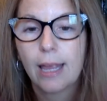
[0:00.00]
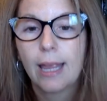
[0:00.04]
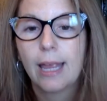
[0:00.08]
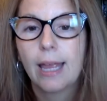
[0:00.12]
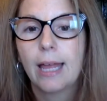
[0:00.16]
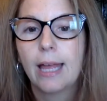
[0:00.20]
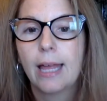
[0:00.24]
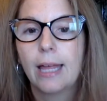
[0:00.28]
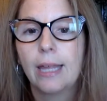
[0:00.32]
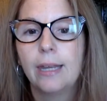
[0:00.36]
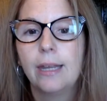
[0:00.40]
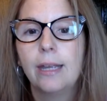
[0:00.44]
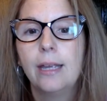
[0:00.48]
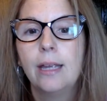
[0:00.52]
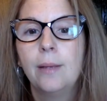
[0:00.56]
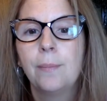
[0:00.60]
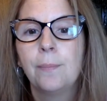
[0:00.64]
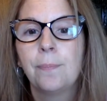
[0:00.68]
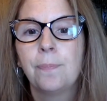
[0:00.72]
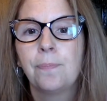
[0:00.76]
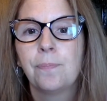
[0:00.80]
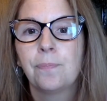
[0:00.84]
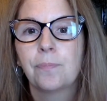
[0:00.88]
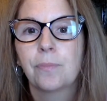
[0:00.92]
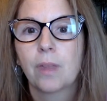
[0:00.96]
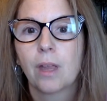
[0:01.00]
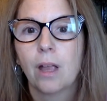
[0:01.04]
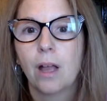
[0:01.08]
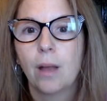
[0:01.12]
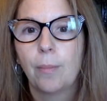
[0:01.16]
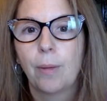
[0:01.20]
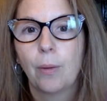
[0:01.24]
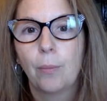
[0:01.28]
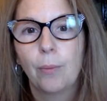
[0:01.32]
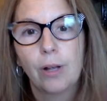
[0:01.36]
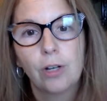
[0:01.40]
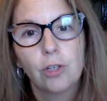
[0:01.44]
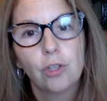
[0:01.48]
And
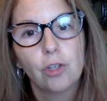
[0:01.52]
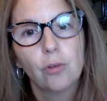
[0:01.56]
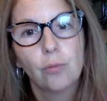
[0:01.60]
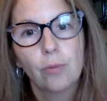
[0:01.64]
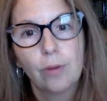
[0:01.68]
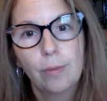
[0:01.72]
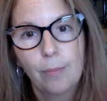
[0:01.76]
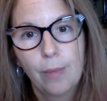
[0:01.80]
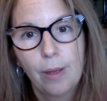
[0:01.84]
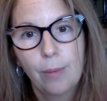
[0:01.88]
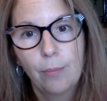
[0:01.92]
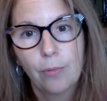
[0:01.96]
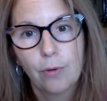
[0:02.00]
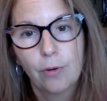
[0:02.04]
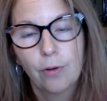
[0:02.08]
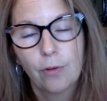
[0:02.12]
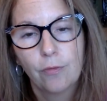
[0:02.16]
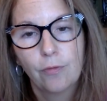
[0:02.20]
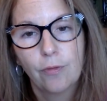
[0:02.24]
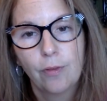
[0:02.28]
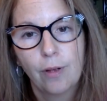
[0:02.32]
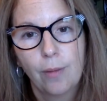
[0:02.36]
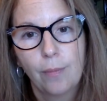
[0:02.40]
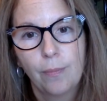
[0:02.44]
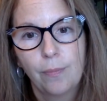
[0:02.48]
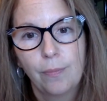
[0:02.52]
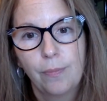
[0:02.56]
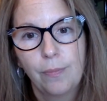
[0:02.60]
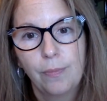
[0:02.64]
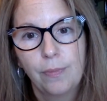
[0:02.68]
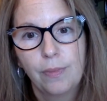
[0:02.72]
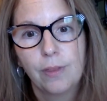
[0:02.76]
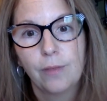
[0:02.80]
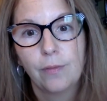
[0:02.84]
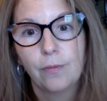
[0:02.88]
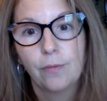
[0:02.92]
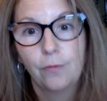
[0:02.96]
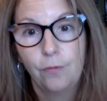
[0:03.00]
um, I want you to remember from
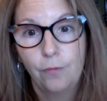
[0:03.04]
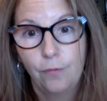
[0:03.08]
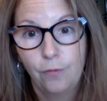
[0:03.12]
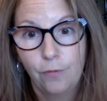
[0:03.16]
the